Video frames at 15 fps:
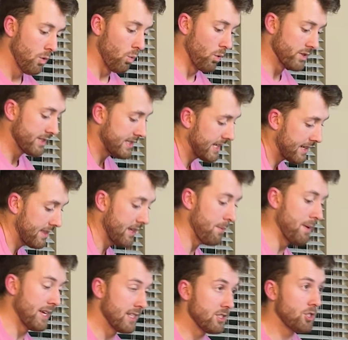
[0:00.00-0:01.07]
we'll stick them
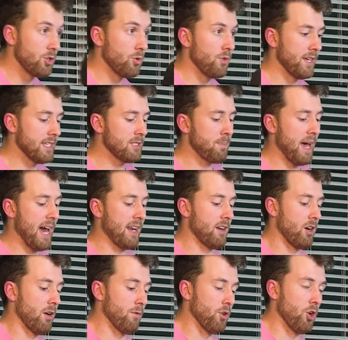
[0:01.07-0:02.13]
into this padded
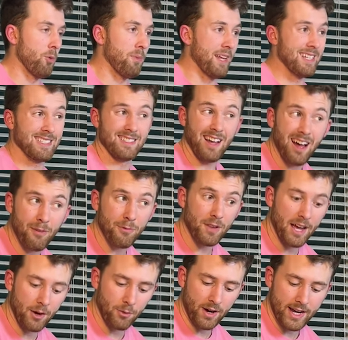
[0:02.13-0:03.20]
envelope that is not
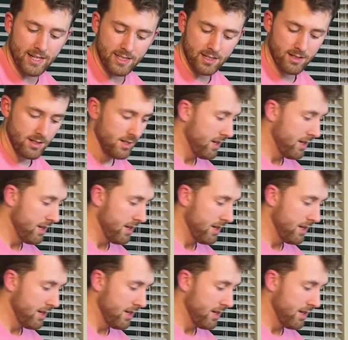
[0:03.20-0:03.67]
flat rate